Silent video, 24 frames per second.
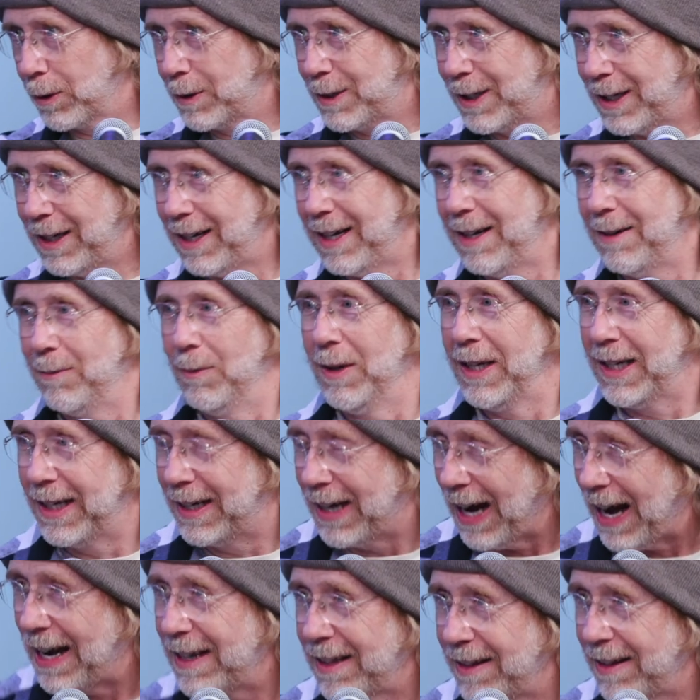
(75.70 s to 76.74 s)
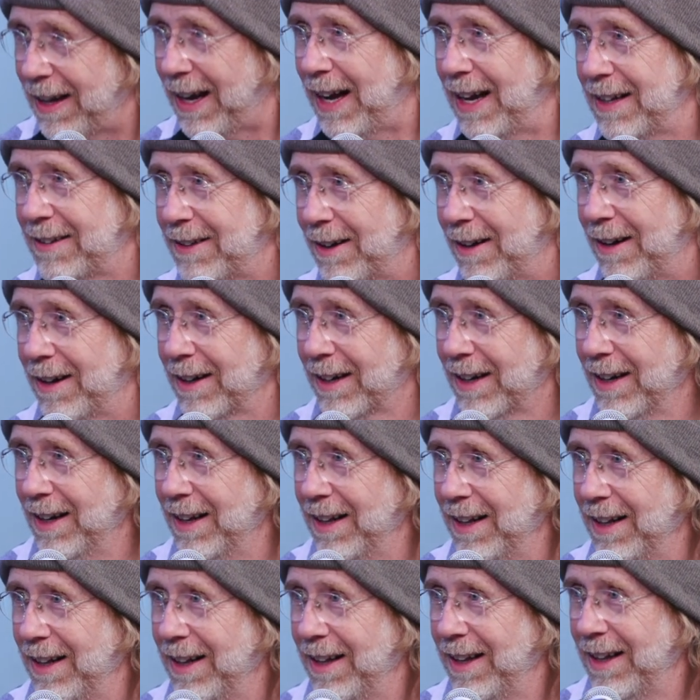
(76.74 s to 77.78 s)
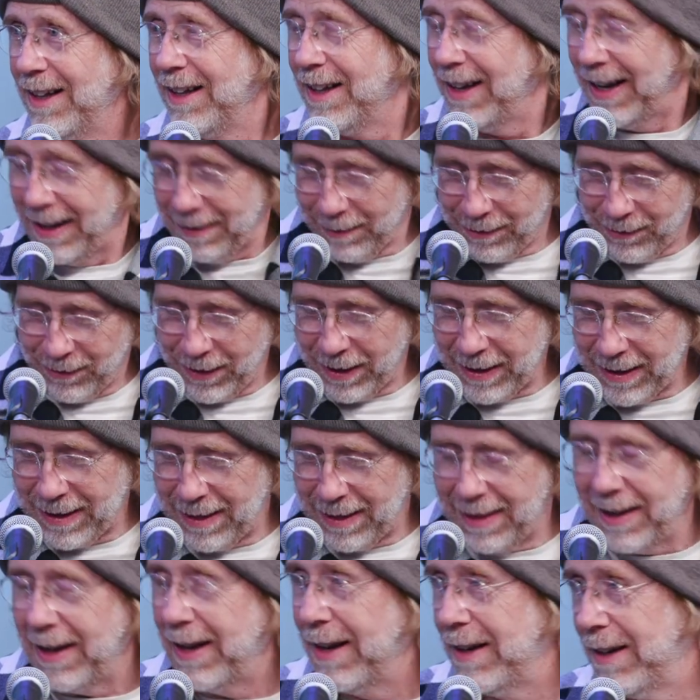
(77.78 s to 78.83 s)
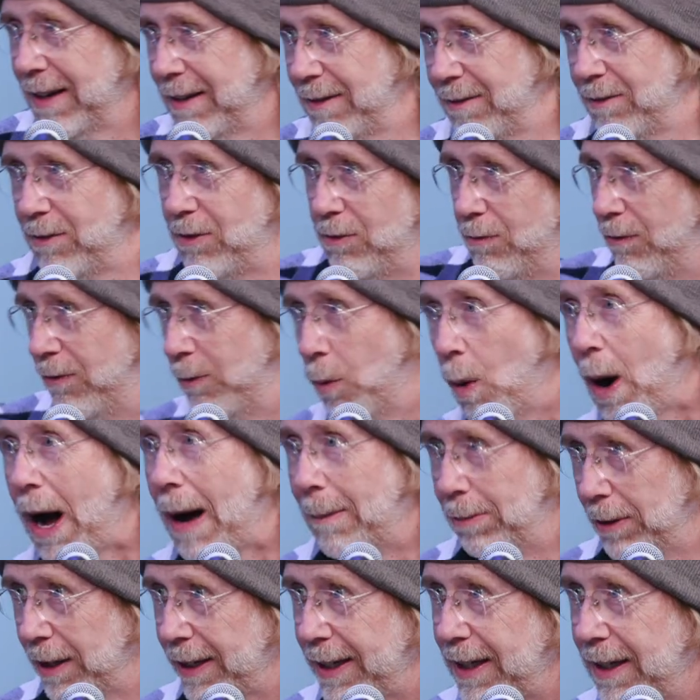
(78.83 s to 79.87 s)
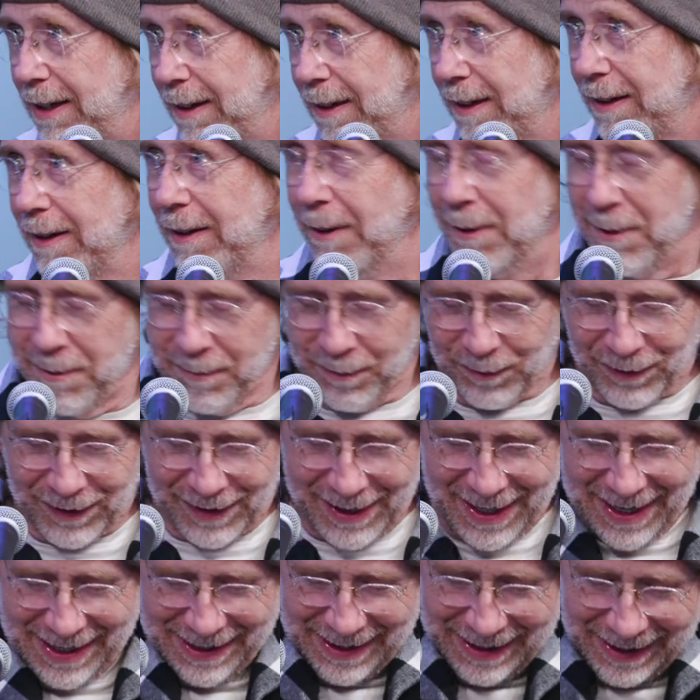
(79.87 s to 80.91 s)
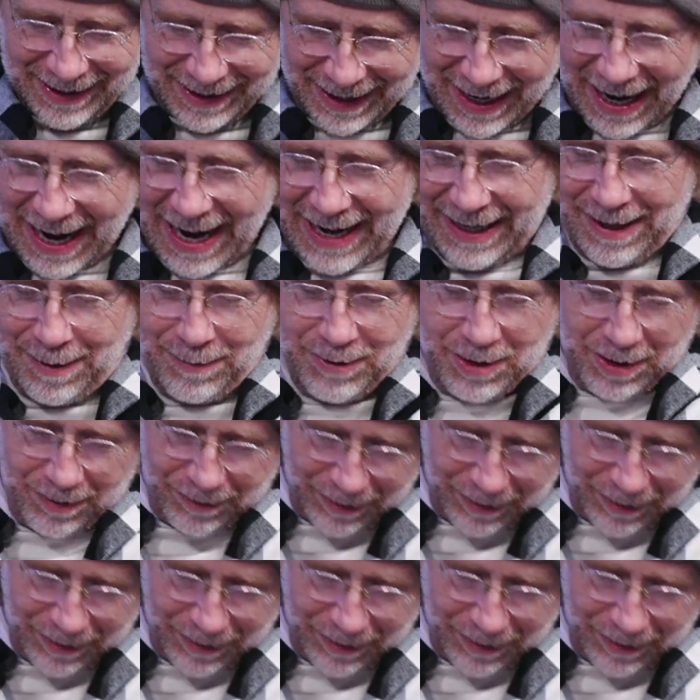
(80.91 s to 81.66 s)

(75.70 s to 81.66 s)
routine. We got in the hot dog, and it was very thin and wobbly. Yeah. And then the guy comes